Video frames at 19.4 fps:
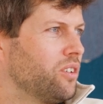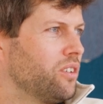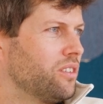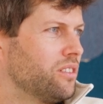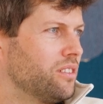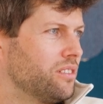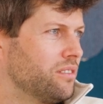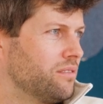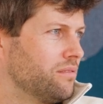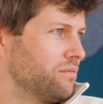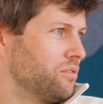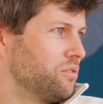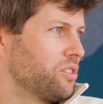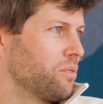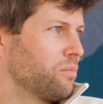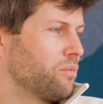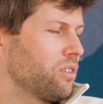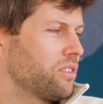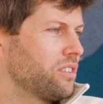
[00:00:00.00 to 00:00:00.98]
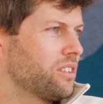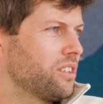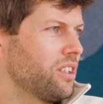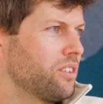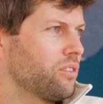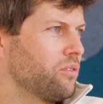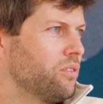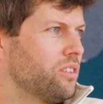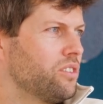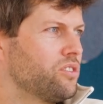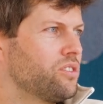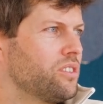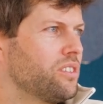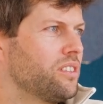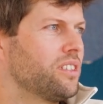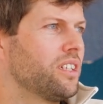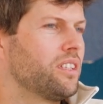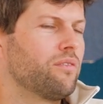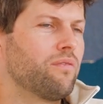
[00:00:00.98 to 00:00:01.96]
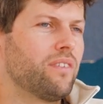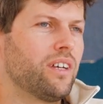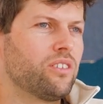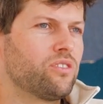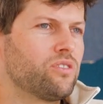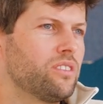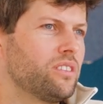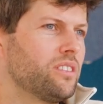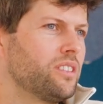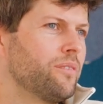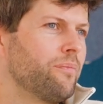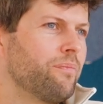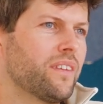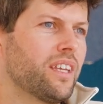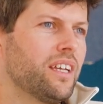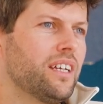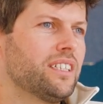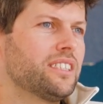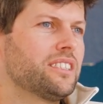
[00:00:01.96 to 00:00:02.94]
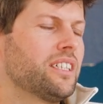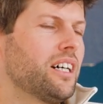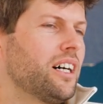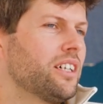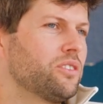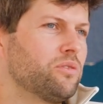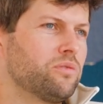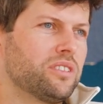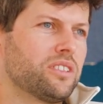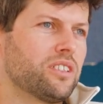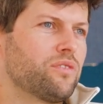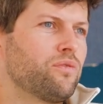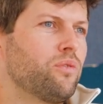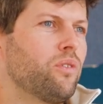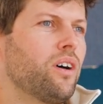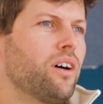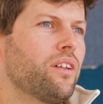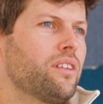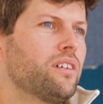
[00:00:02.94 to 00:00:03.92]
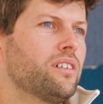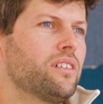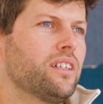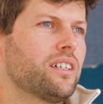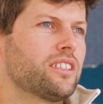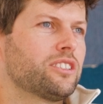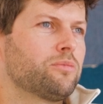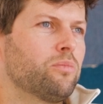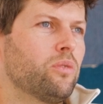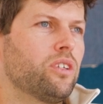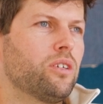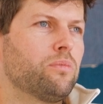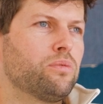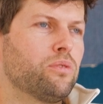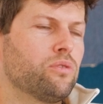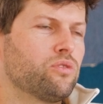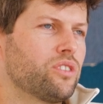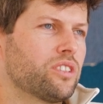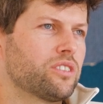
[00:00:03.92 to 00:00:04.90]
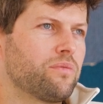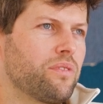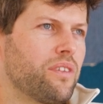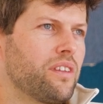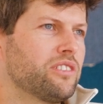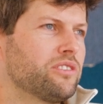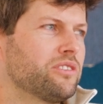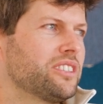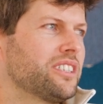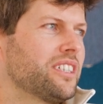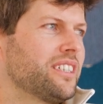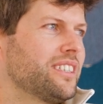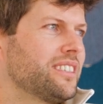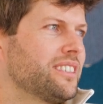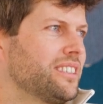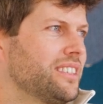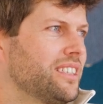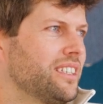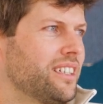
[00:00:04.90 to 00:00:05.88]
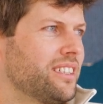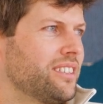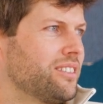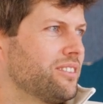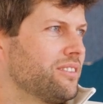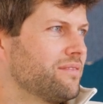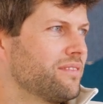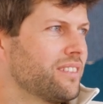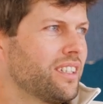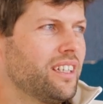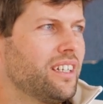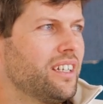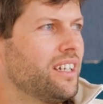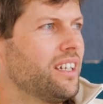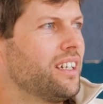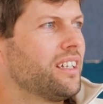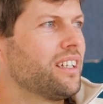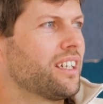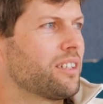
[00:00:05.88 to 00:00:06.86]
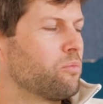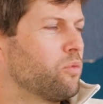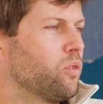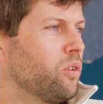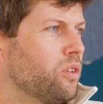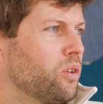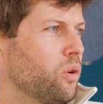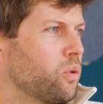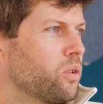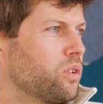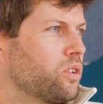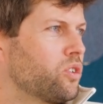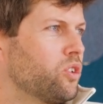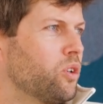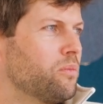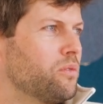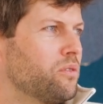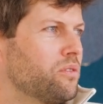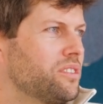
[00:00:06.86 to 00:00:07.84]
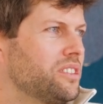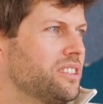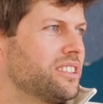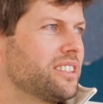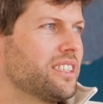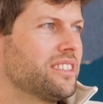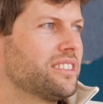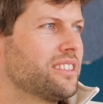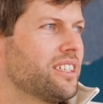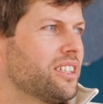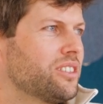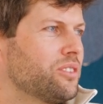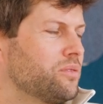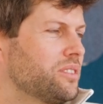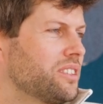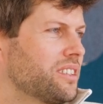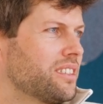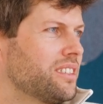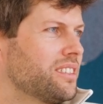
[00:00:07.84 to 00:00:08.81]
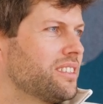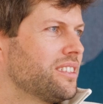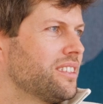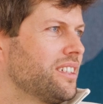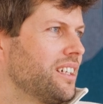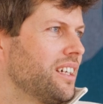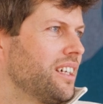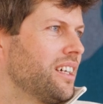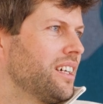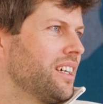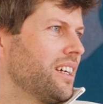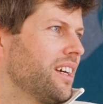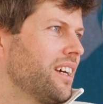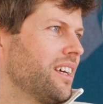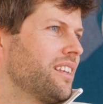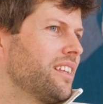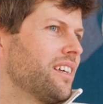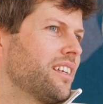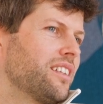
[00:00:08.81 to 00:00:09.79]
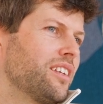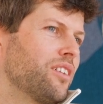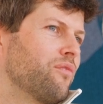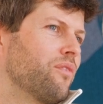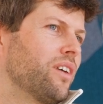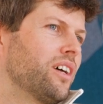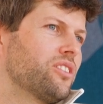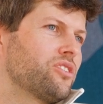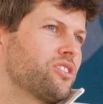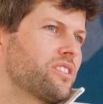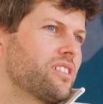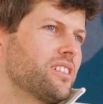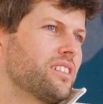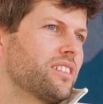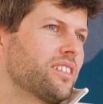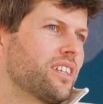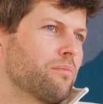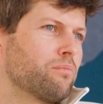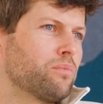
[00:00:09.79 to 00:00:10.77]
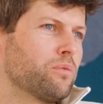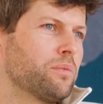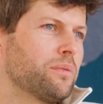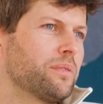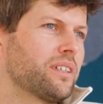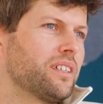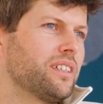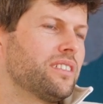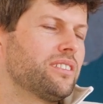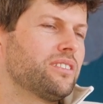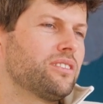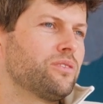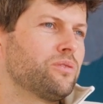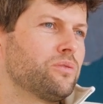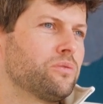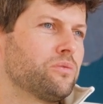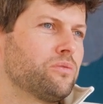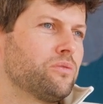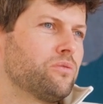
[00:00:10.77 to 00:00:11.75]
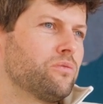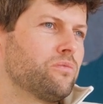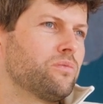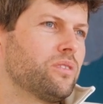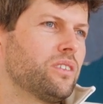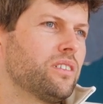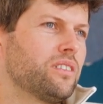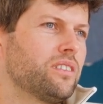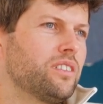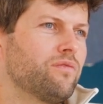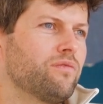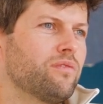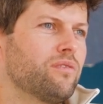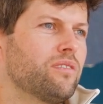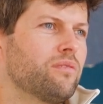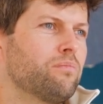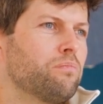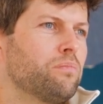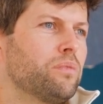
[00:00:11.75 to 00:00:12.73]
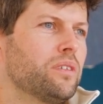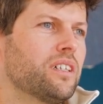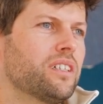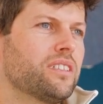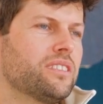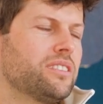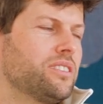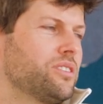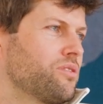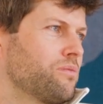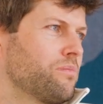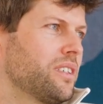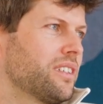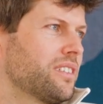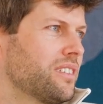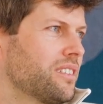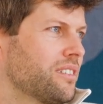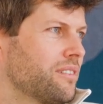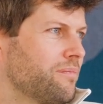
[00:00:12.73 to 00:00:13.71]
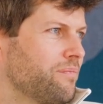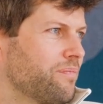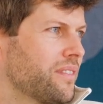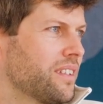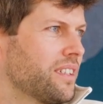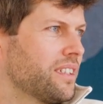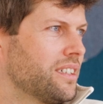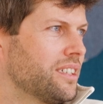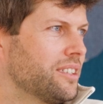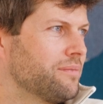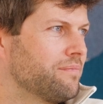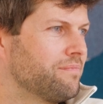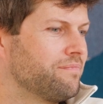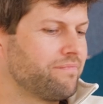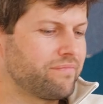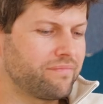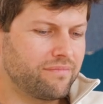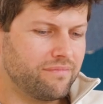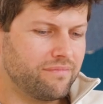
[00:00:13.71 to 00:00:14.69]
uh, using blockchain technology, and then eventually start using it for other like smaller projects within society. I don't know, like more local communities can start using it, and then eventually it can propagate to yeah even bigger decision making. Um,